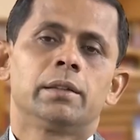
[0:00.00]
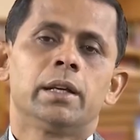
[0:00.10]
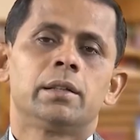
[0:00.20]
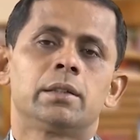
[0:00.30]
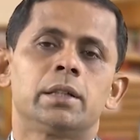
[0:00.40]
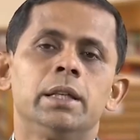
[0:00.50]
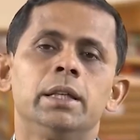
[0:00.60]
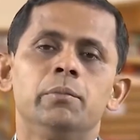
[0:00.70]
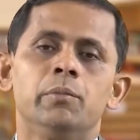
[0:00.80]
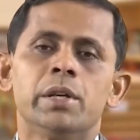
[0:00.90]
get
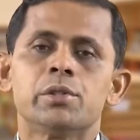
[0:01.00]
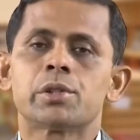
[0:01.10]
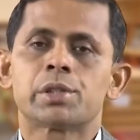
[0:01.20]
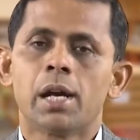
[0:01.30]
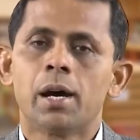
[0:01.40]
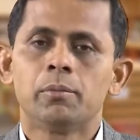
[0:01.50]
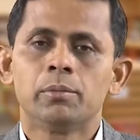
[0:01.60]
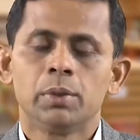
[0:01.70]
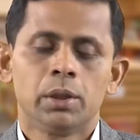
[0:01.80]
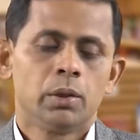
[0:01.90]
three major
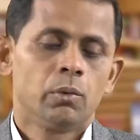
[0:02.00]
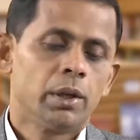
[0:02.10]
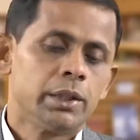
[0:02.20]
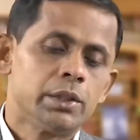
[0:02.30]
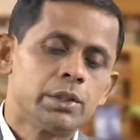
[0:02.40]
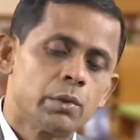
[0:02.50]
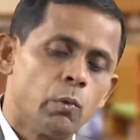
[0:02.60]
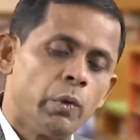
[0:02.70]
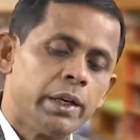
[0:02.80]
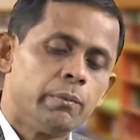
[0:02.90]
terms. One is
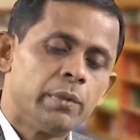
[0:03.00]
wind